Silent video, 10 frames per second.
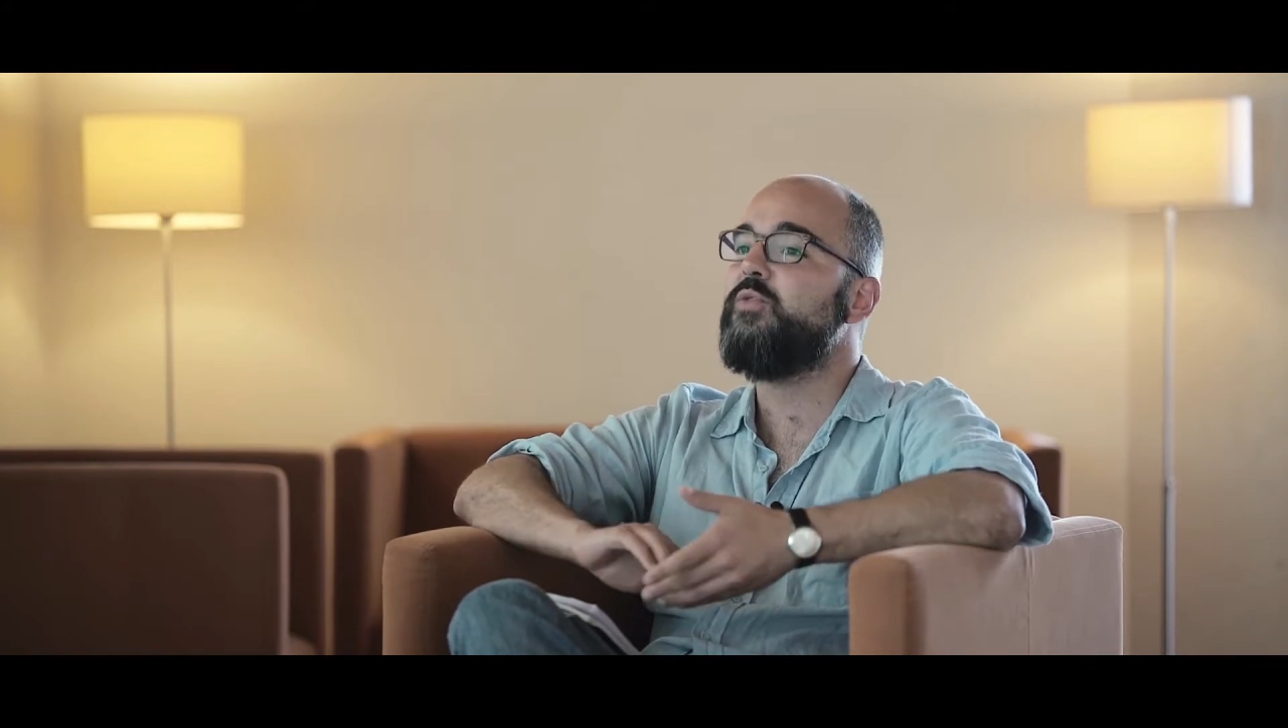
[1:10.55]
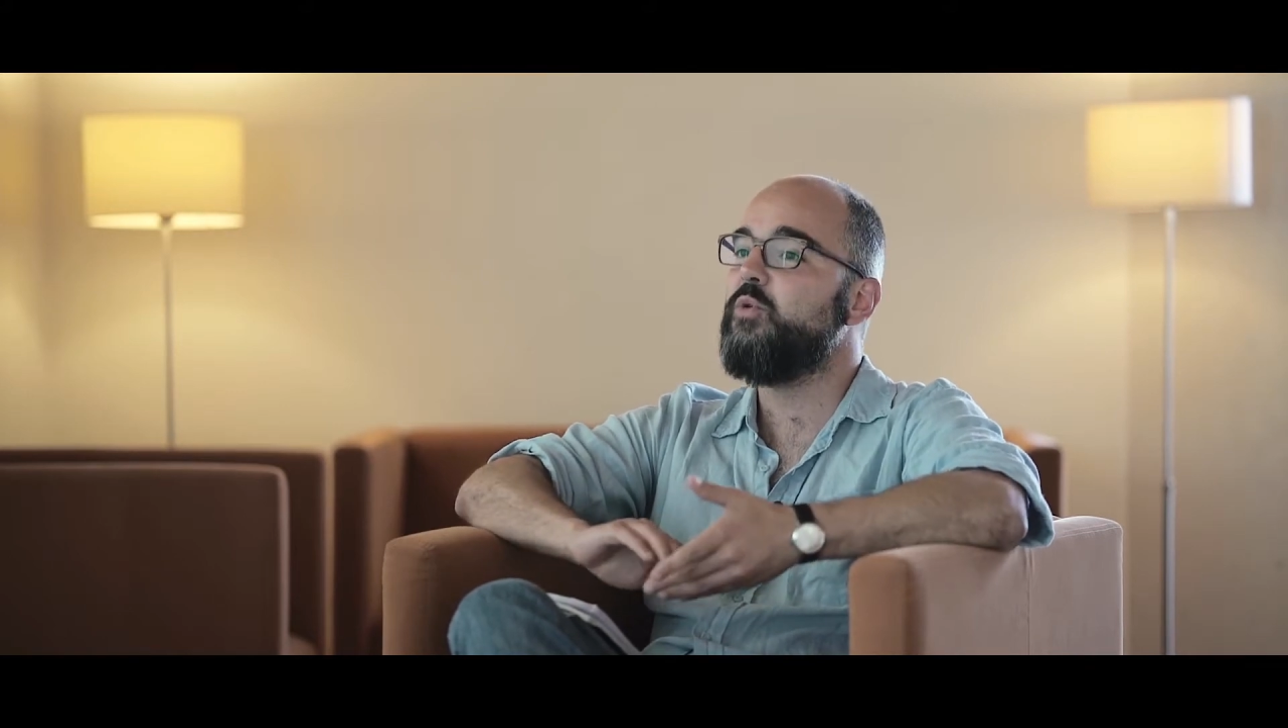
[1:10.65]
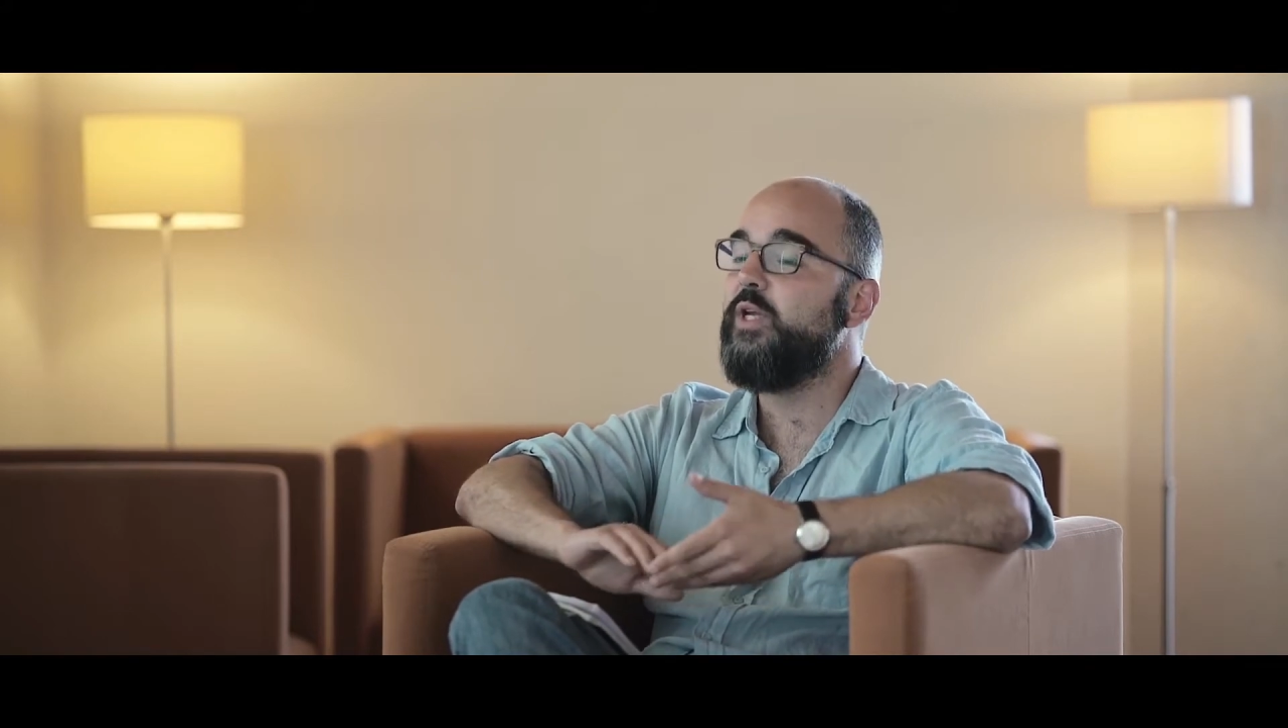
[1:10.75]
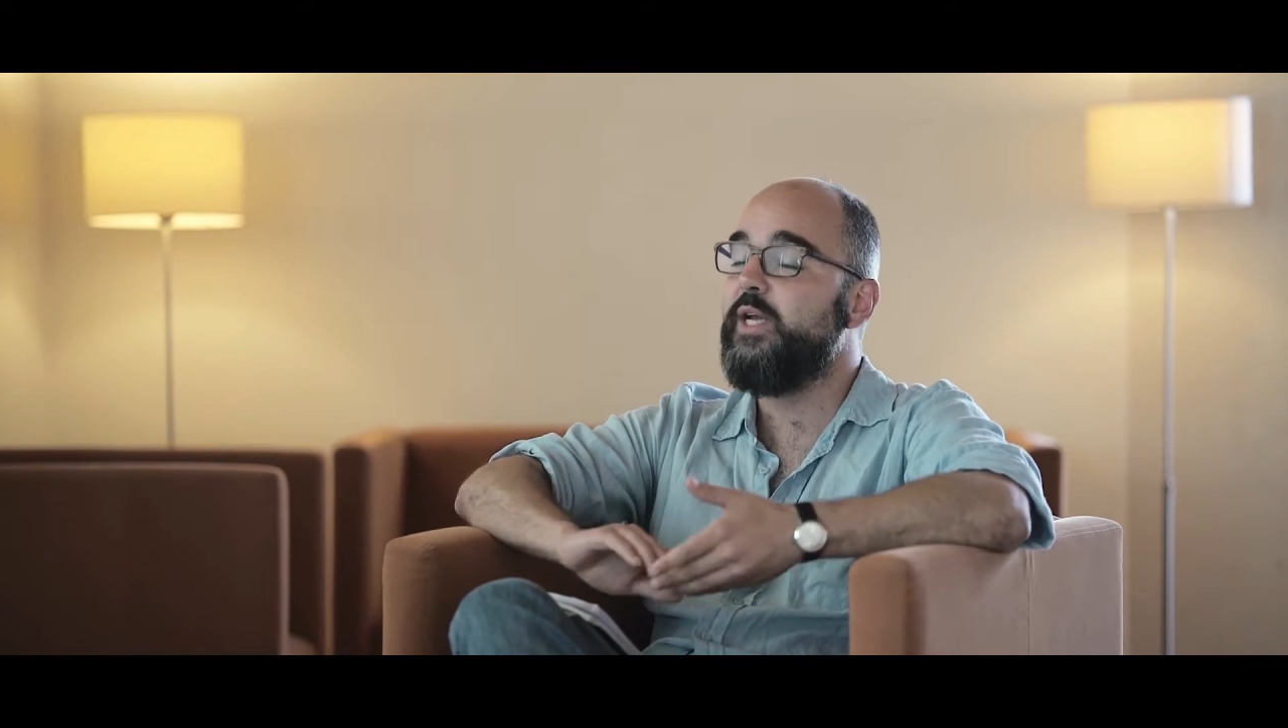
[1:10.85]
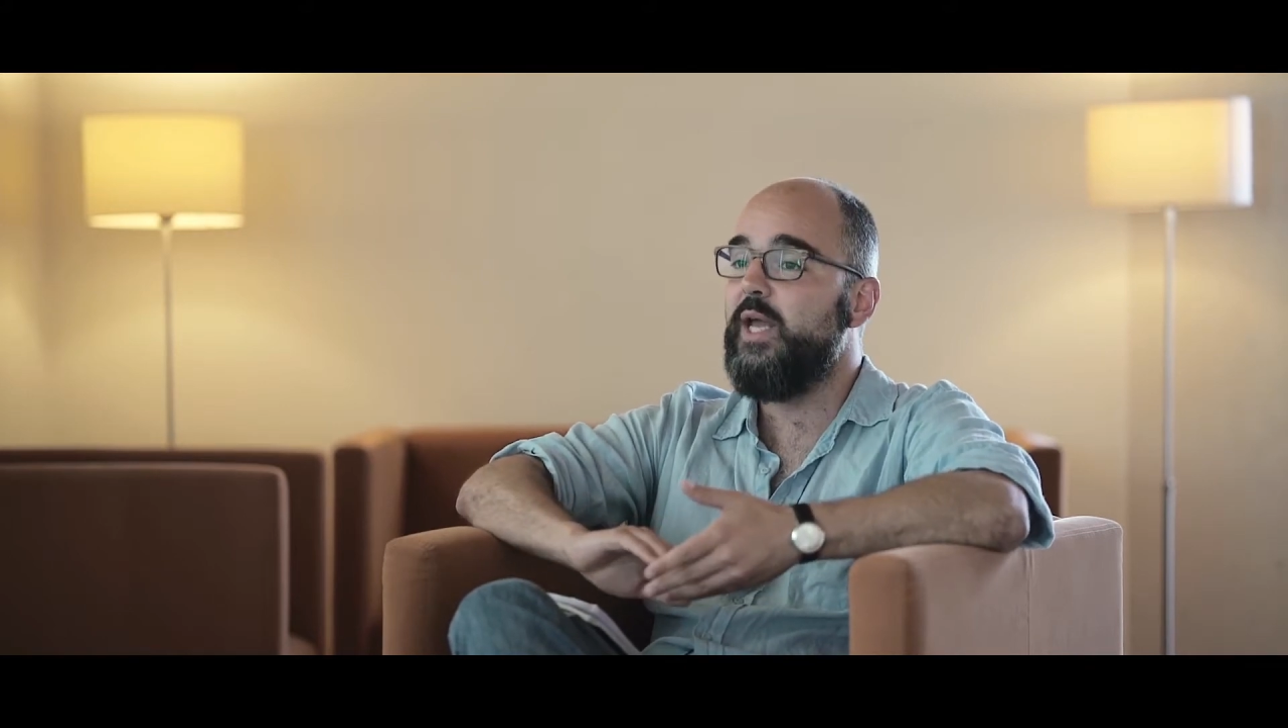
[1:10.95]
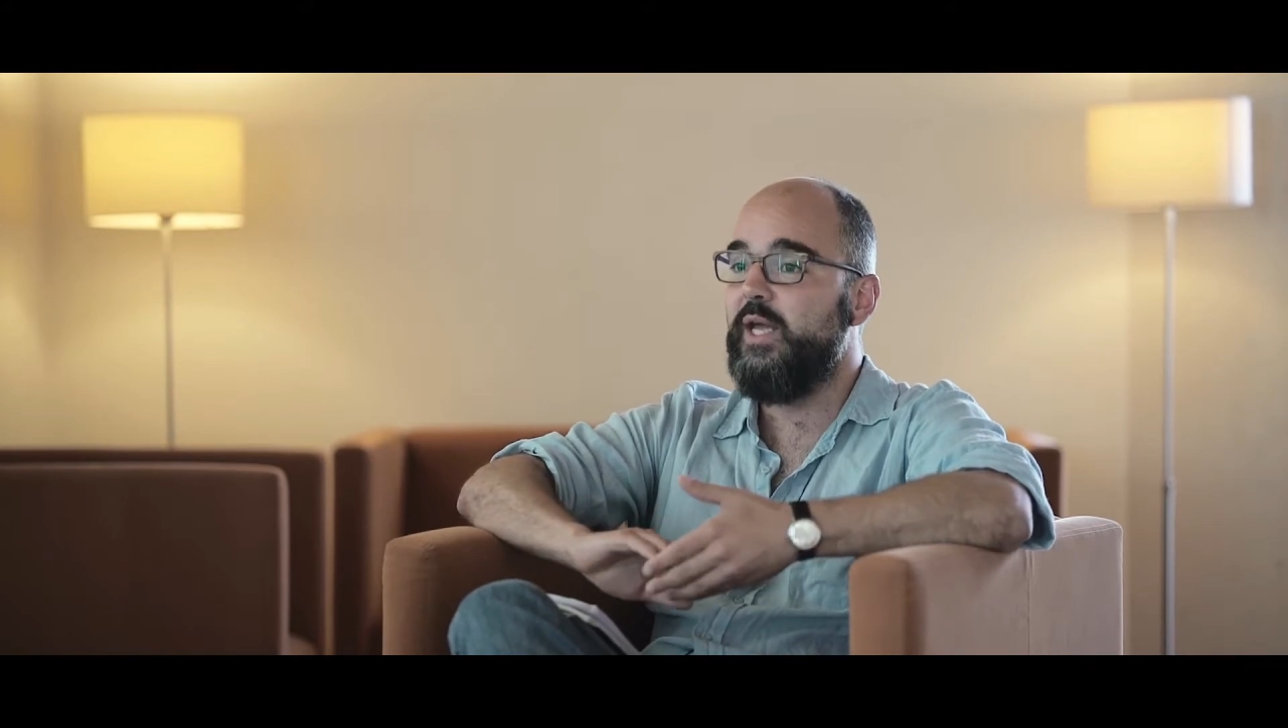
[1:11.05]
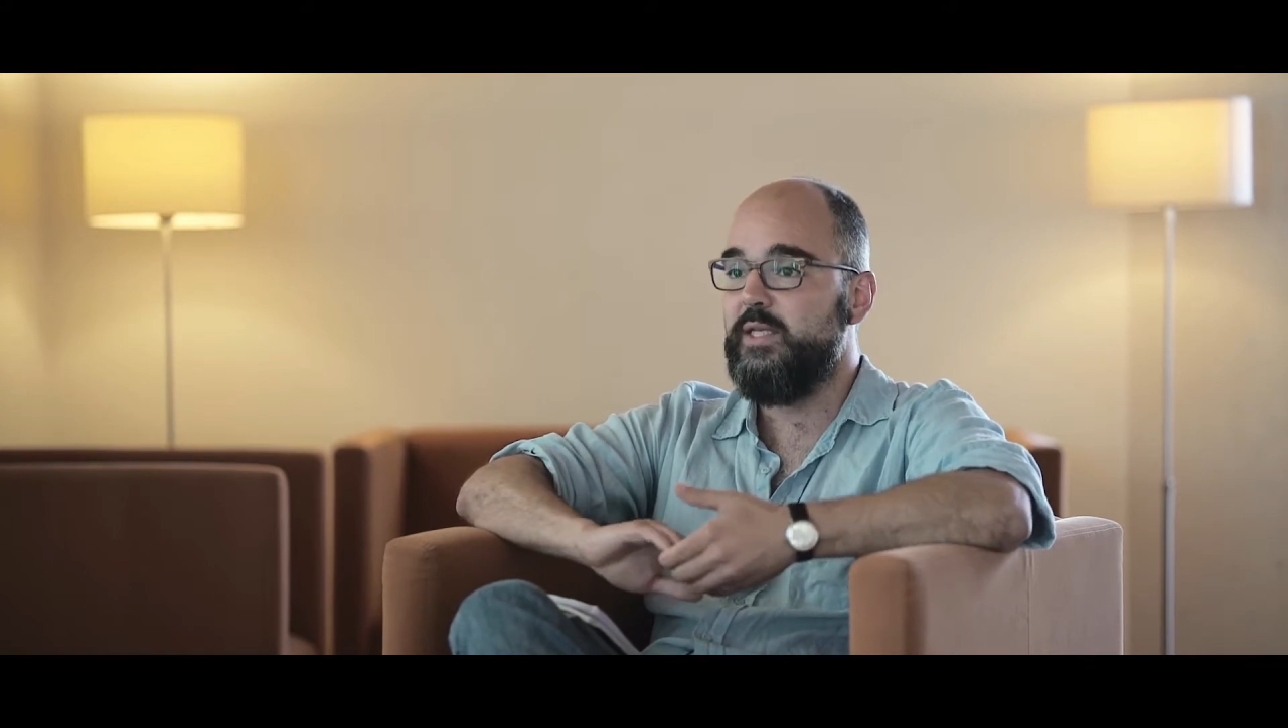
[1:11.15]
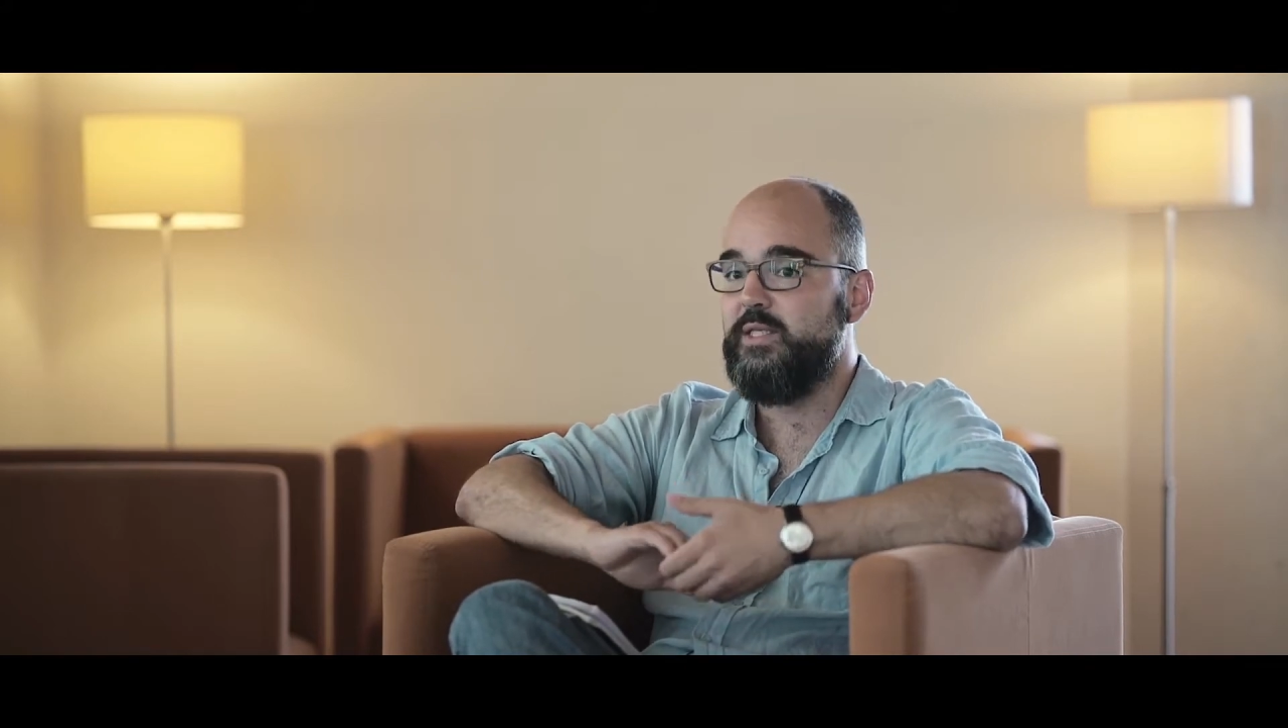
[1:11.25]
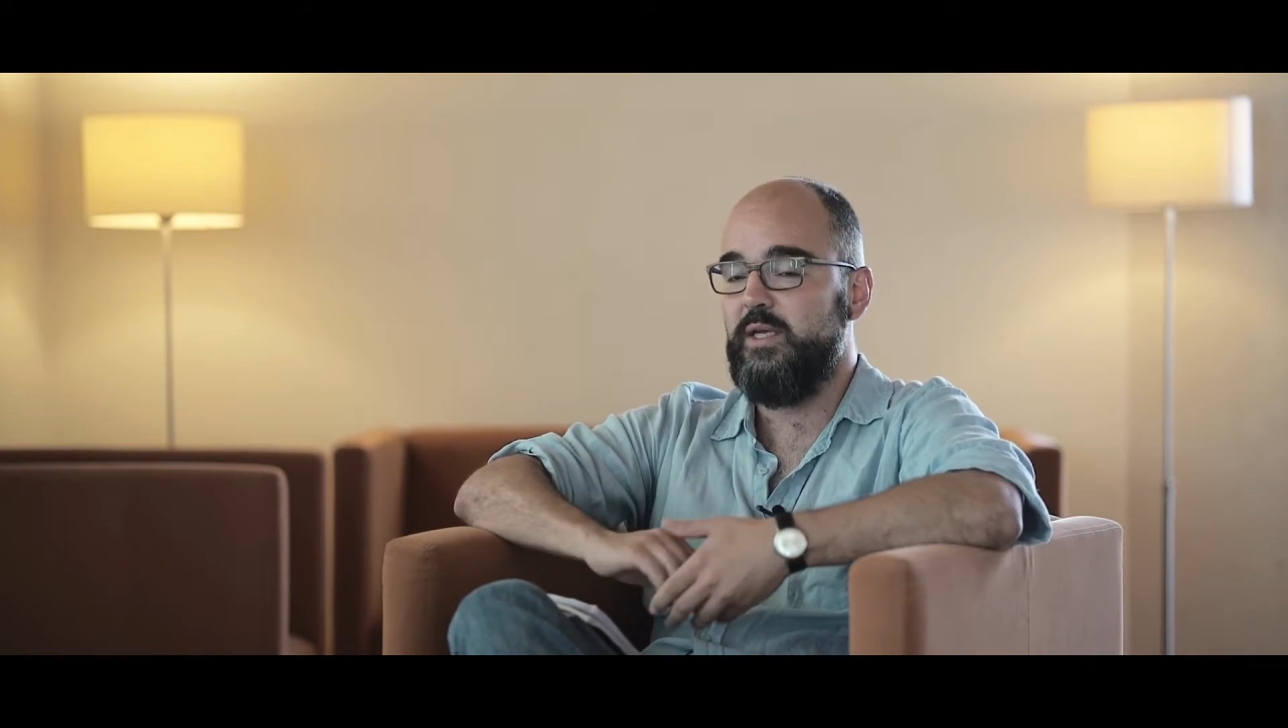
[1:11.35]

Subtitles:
few decades,